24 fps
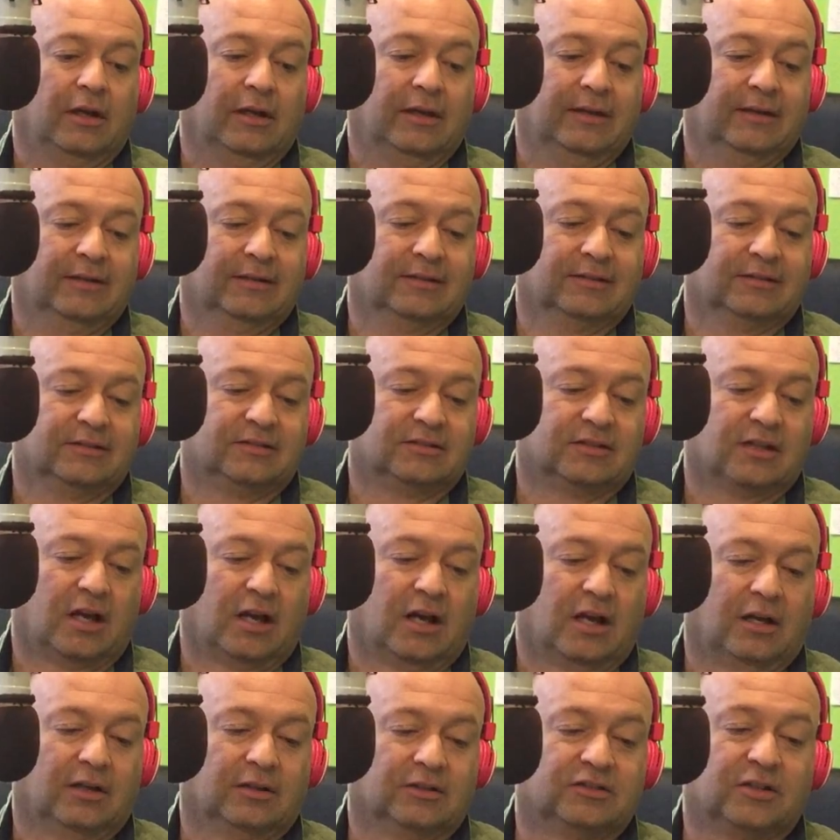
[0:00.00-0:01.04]
is
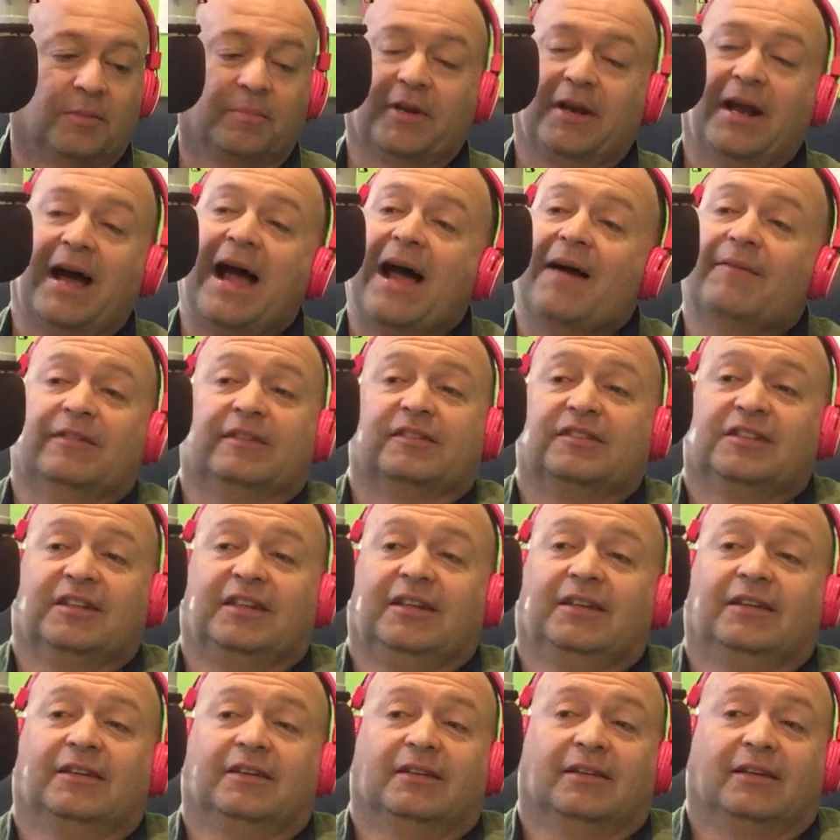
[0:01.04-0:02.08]
something I haven't
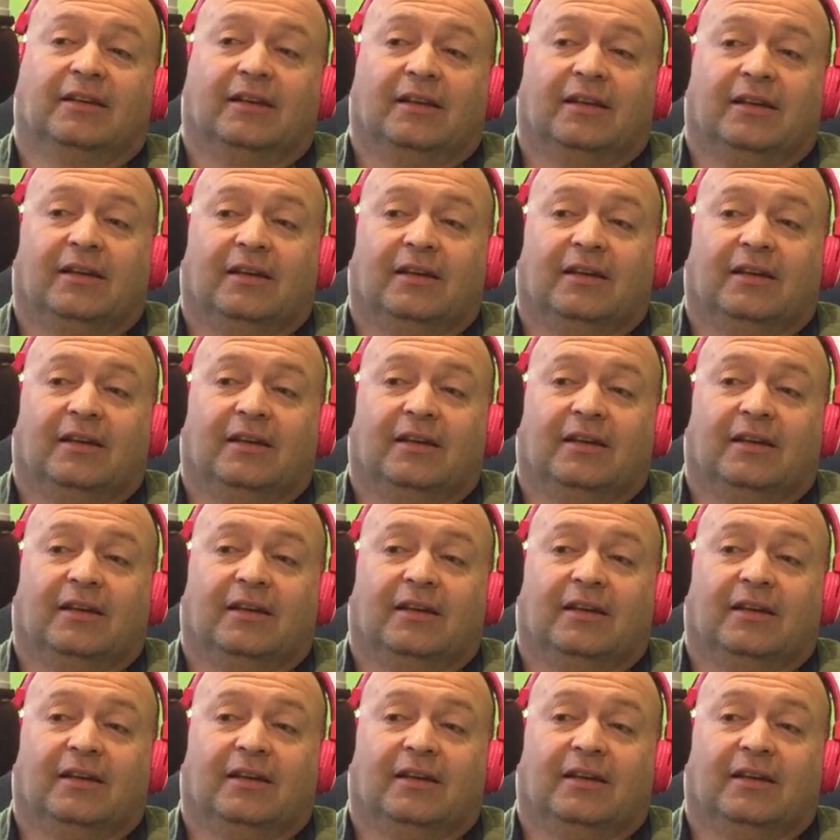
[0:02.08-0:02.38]
seen